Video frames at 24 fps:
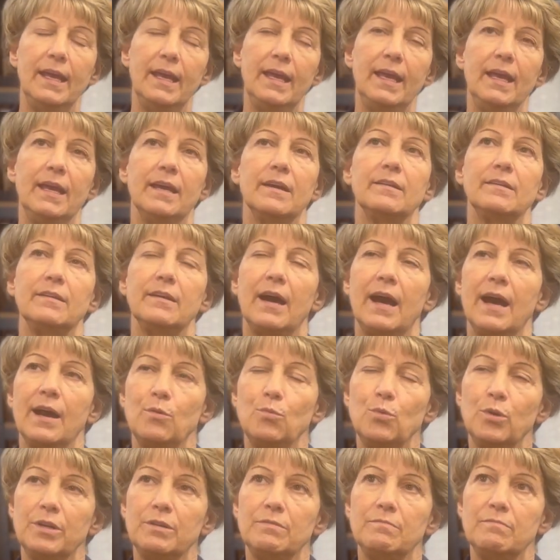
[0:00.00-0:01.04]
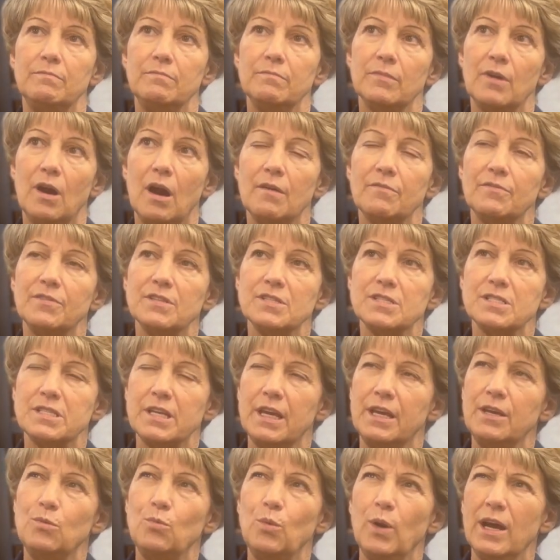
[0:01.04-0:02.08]
And I would often
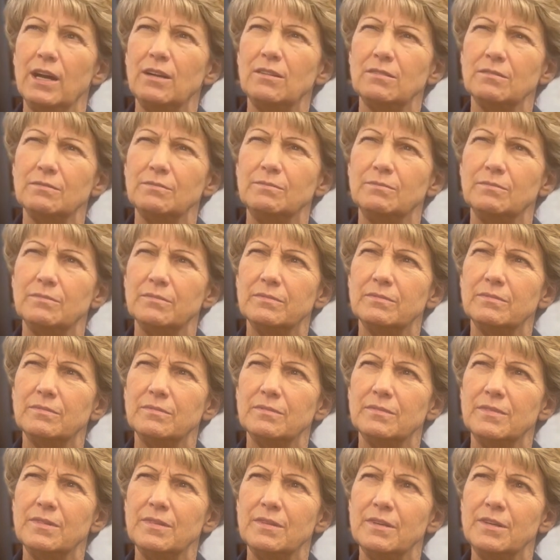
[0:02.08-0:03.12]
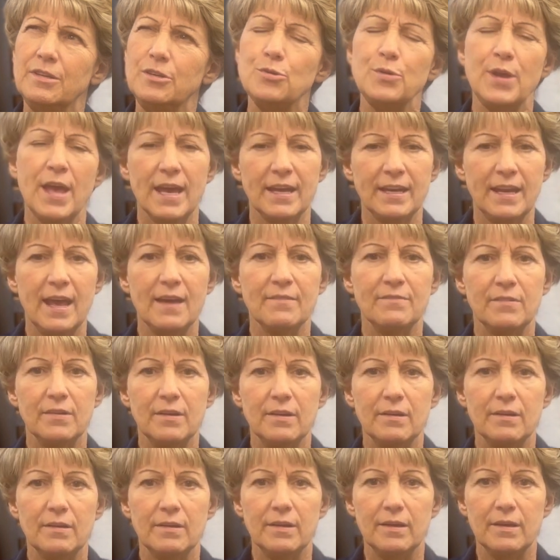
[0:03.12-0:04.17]
say, well, you can't have
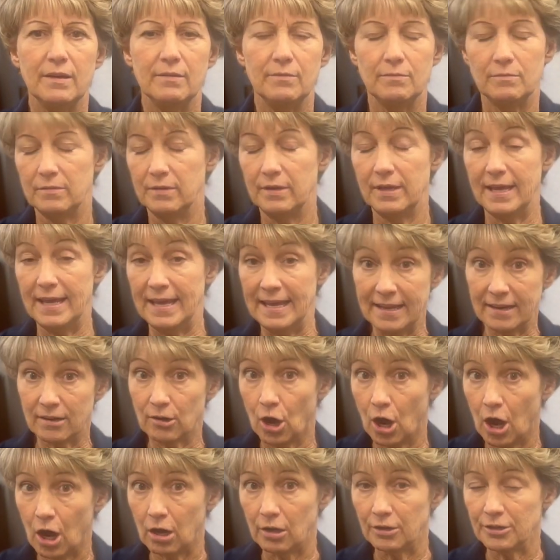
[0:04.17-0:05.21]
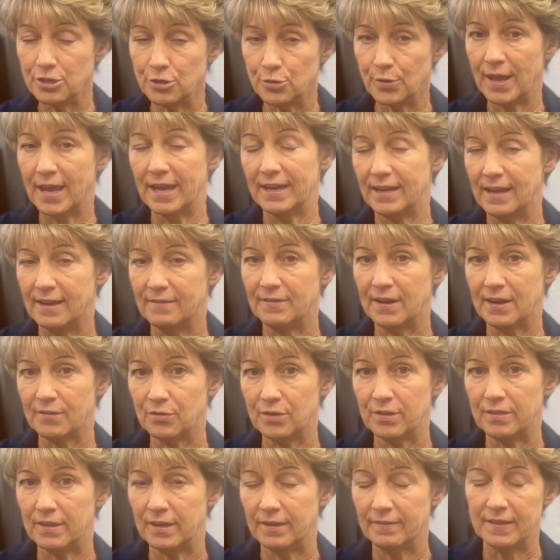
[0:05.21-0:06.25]
it all. You can't have
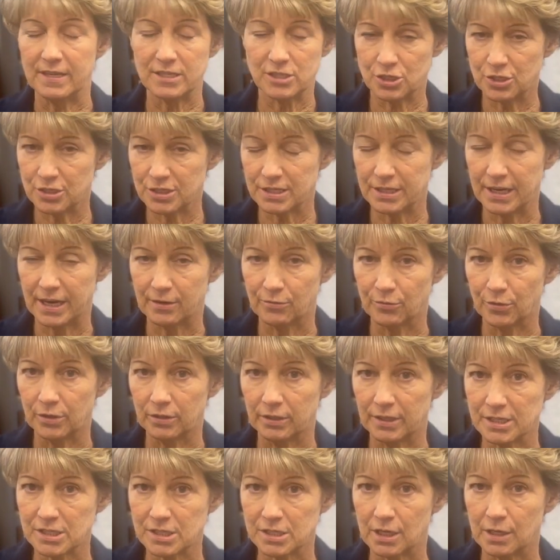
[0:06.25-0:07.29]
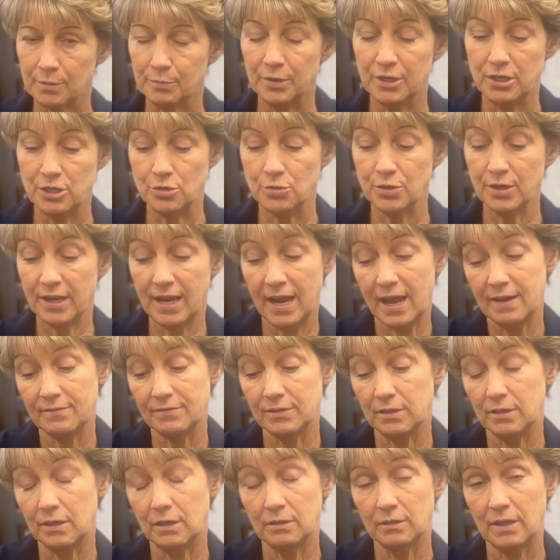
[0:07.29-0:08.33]
everything. That's just not realistic. But you can have
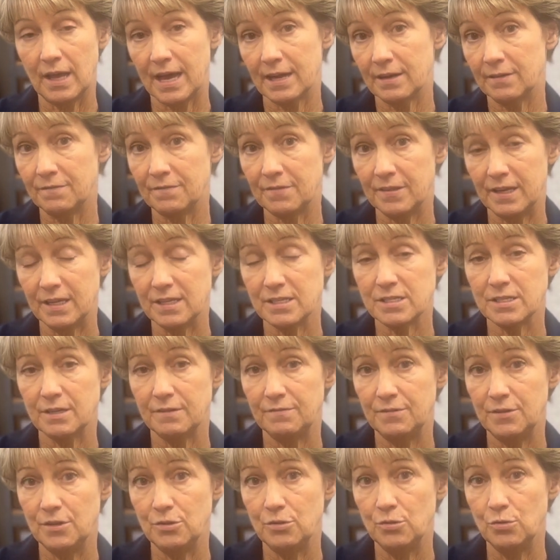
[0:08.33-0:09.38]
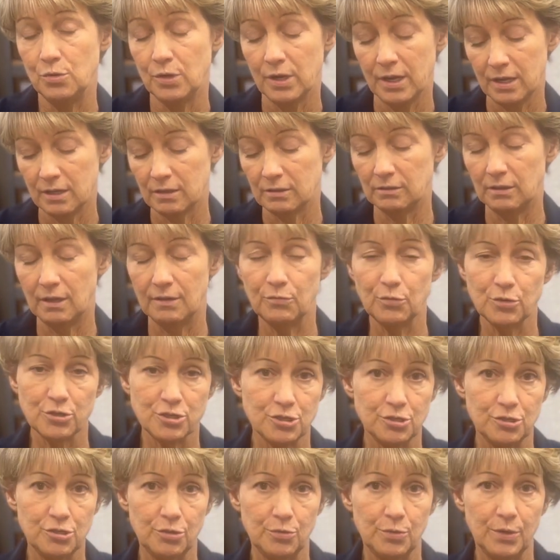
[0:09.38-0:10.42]
a, a lot of things if you love what
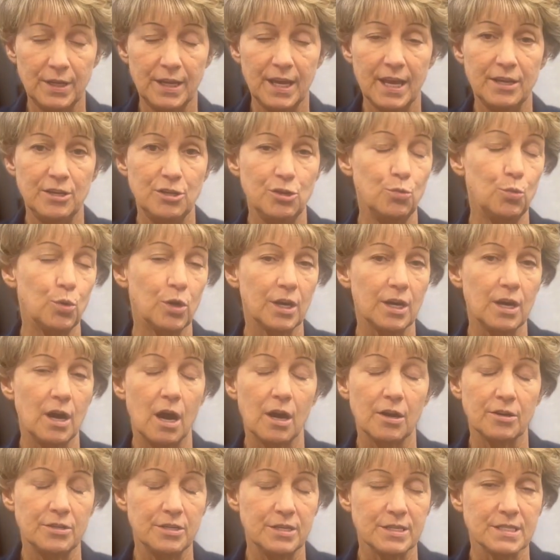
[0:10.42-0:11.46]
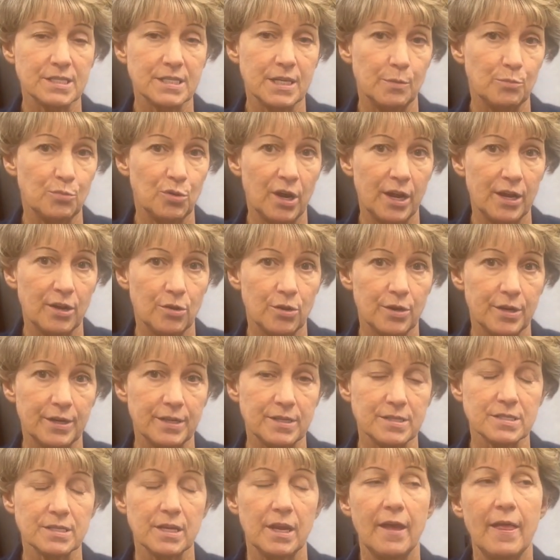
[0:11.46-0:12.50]
you're doing and you work hard and you set
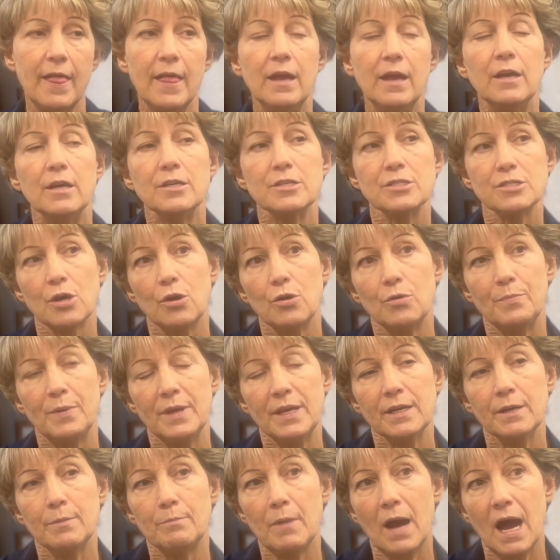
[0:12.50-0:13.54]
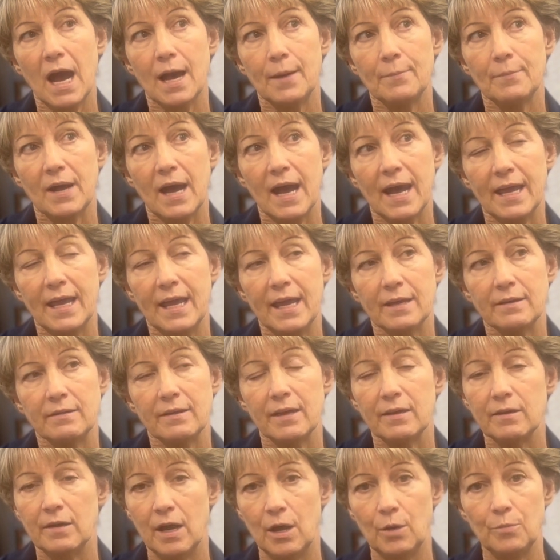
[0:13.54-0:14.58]
priorities. So being a mom, I had
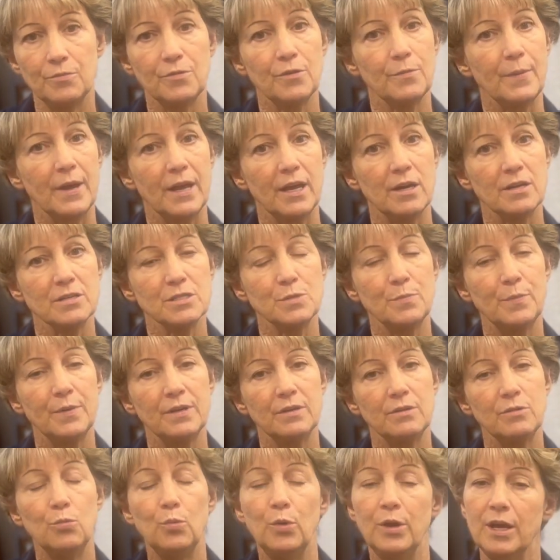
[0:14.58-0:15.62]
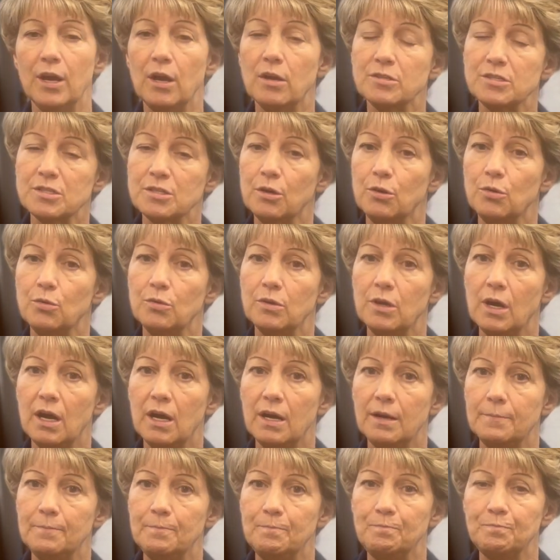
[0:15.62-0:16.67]
help from my husband. We also
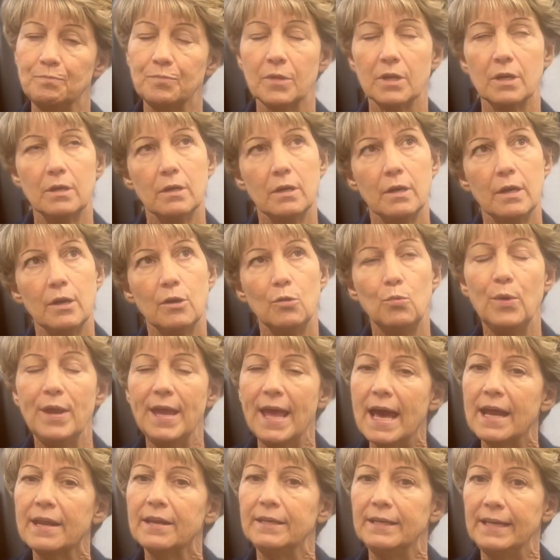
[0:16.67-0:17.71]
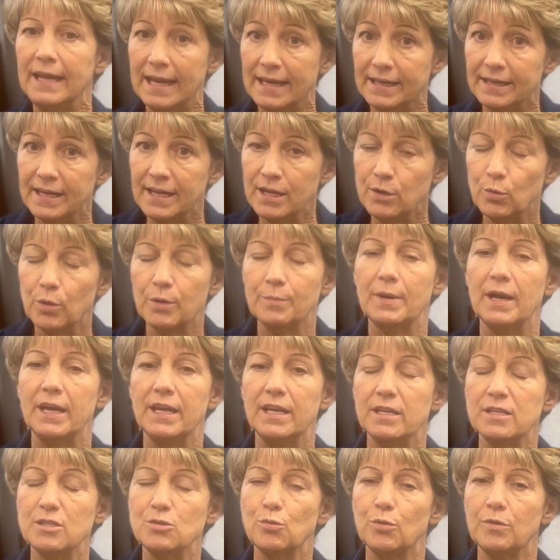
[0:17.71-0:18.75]
uh, we had a nanny when my
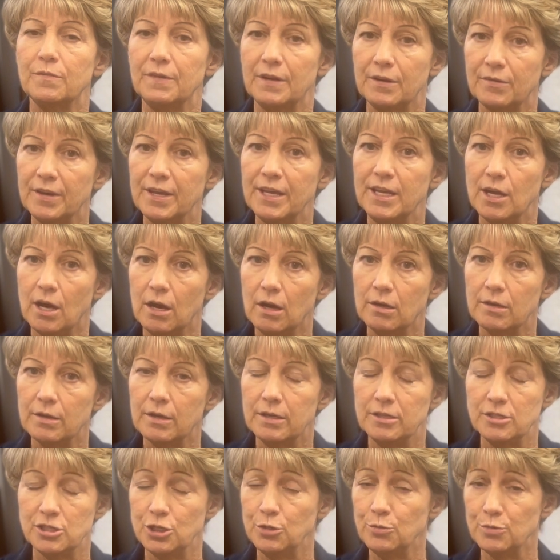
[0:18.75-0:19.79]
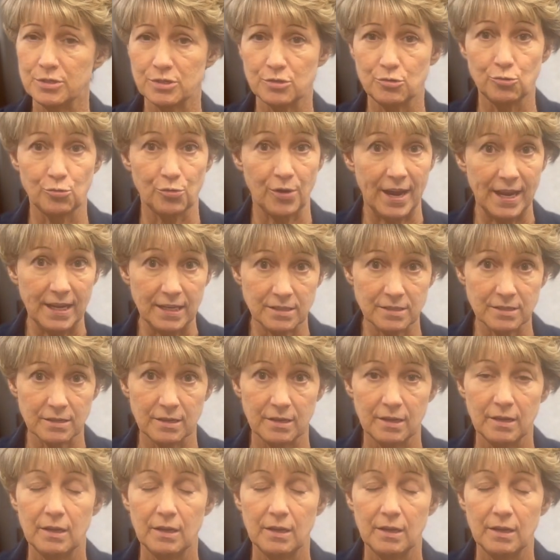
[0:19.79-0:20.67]
kids were very young, and she was great.